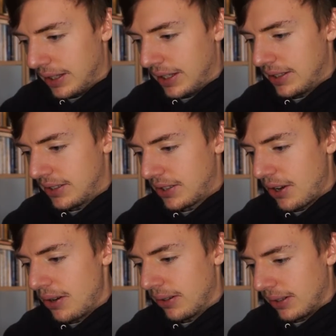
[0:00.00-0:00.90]
There's
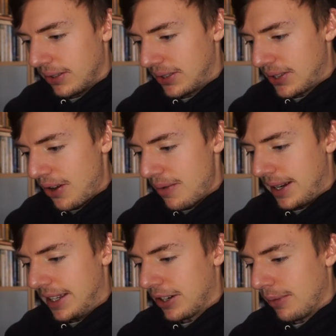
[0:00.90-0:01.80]
so
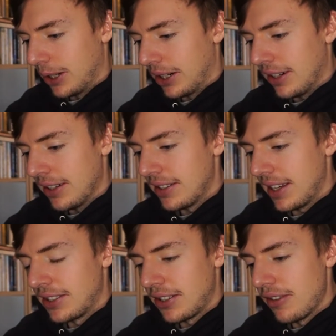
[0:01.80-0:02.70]
many common cards.
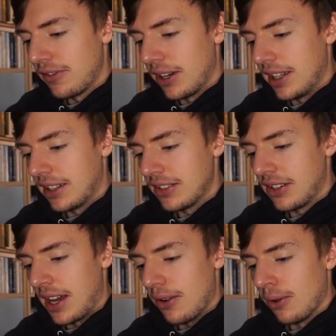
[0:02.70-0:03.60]
It's so funny because you
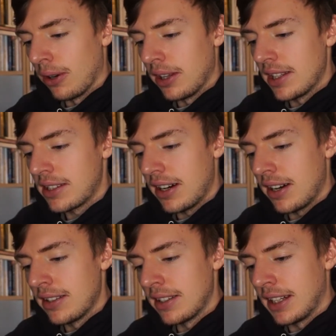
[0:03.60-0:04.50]
get all of these
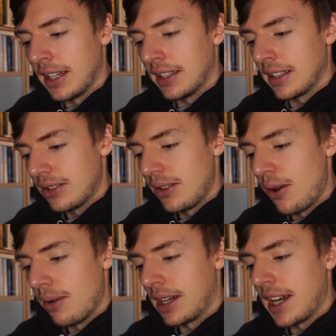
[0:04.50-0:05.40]
cards and like
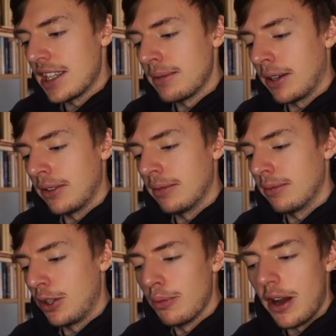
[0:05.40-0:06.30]
no one cares about them.
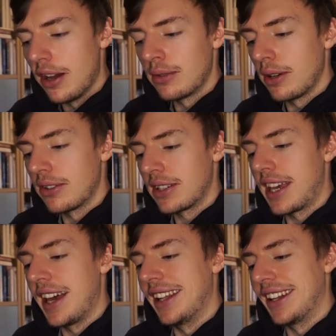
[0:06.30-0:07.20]
You might as well just
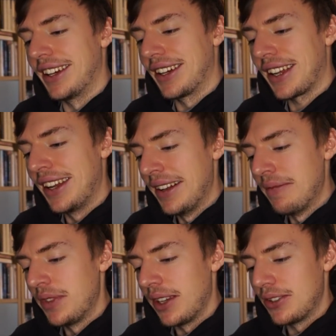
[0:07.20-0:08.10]
get like
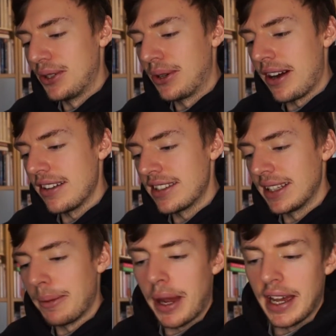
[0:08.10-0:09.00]
2 cards
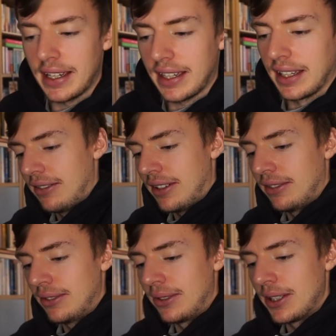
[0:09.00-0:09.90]
in the pack rather
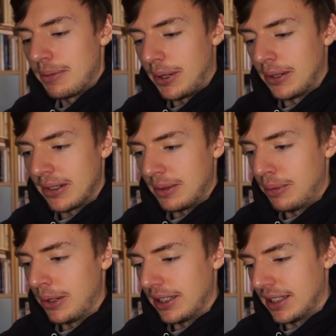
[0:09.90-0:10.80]
than all this bulk.
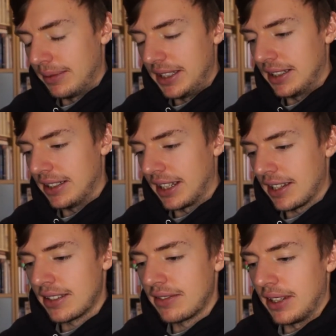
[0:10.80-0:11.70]
But I mean, I
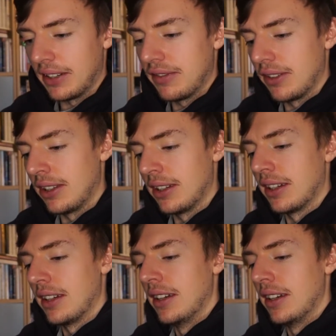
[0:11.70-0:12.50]
guess like for the